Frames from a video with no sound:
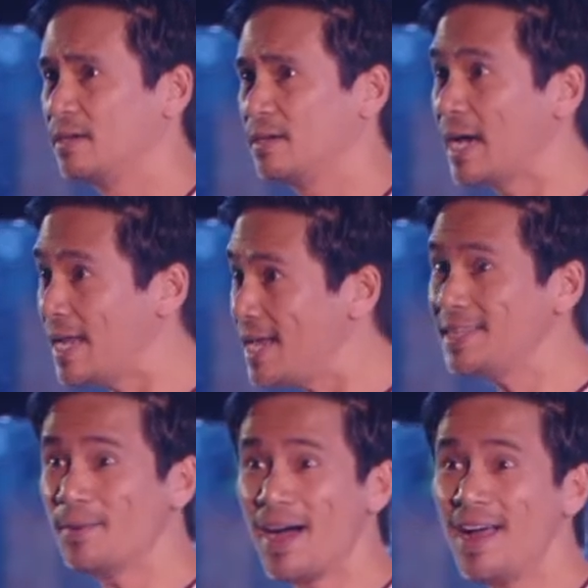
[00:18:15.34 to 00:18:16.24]
Galing, di
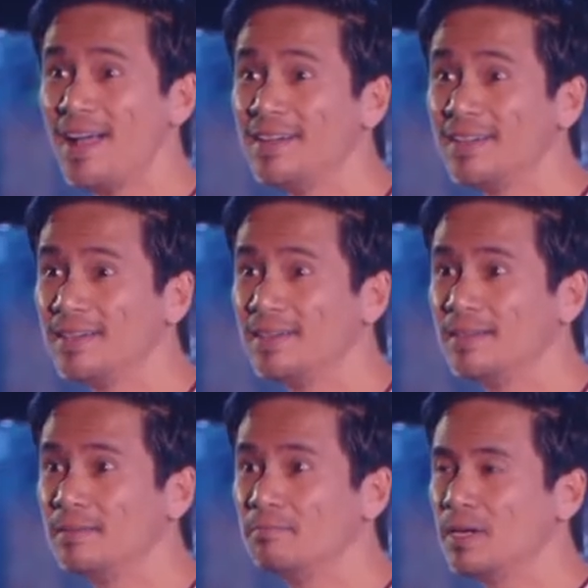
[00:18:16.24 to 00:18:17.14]
ba?
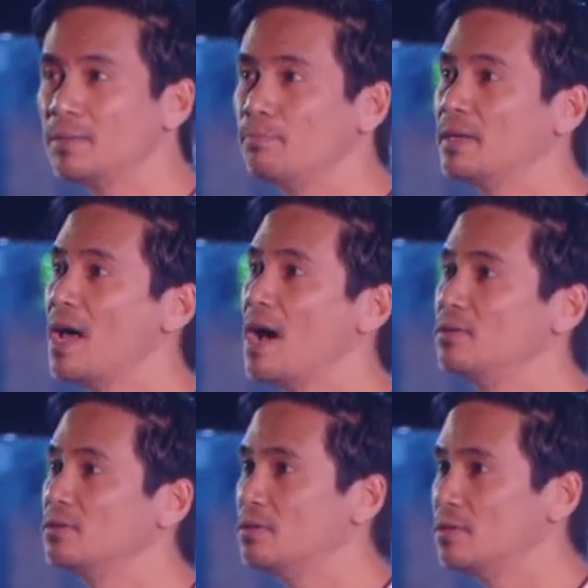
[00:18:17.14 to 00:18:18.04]

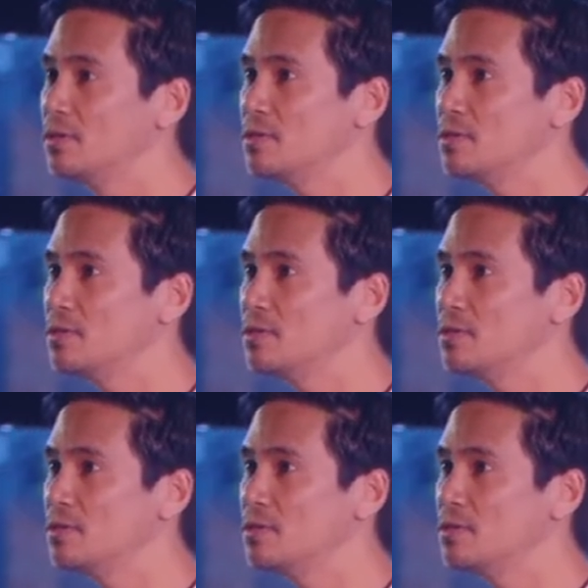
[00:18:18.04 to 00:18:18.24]
Panalo to.